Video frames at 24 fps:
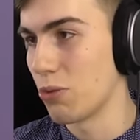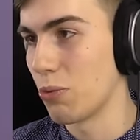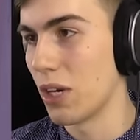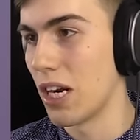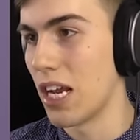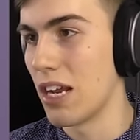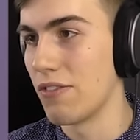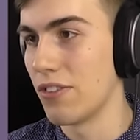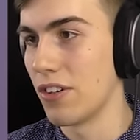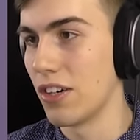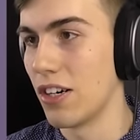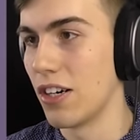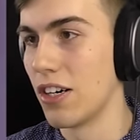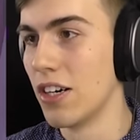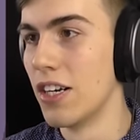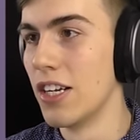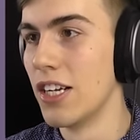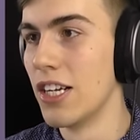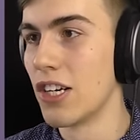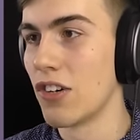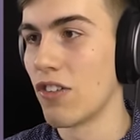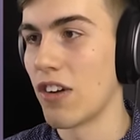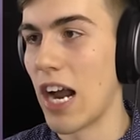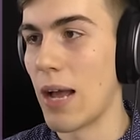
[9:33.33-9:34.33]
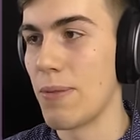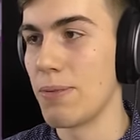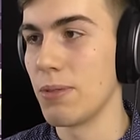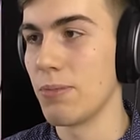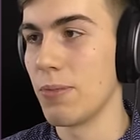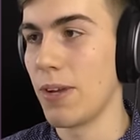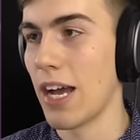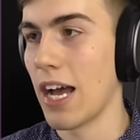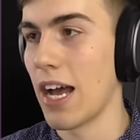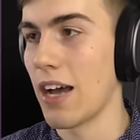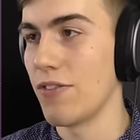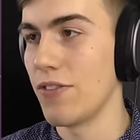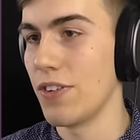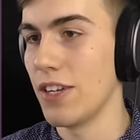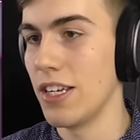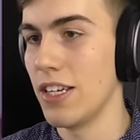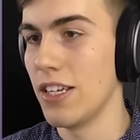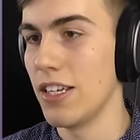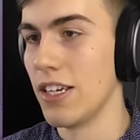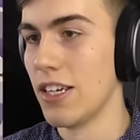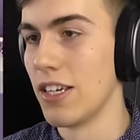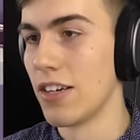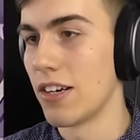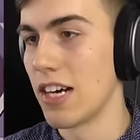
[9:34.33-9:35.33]
or whatever. Grabbed some
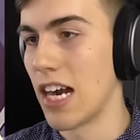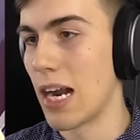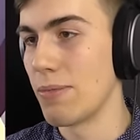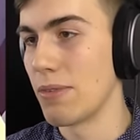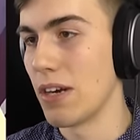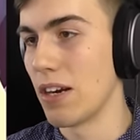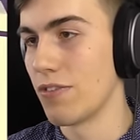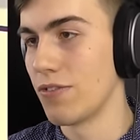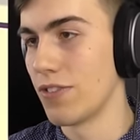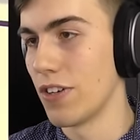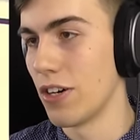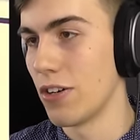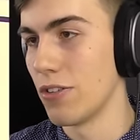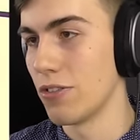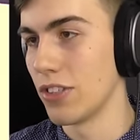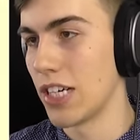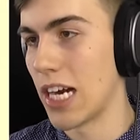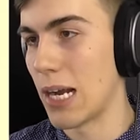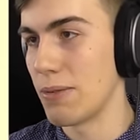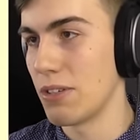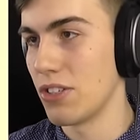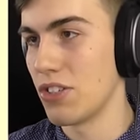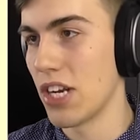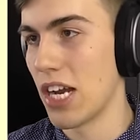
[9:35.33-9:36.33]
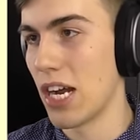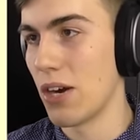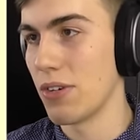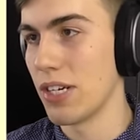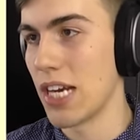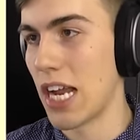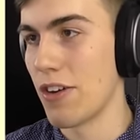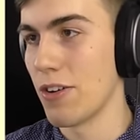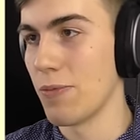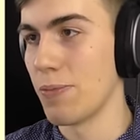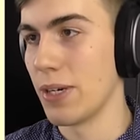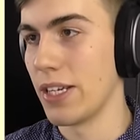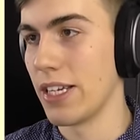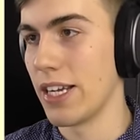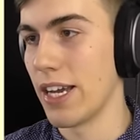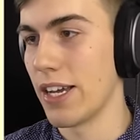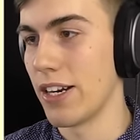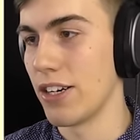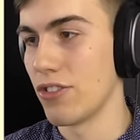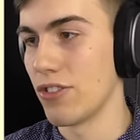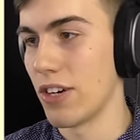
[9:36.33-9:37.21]
coffee, grabbed our phone, grabbed the shower, now we're putting on a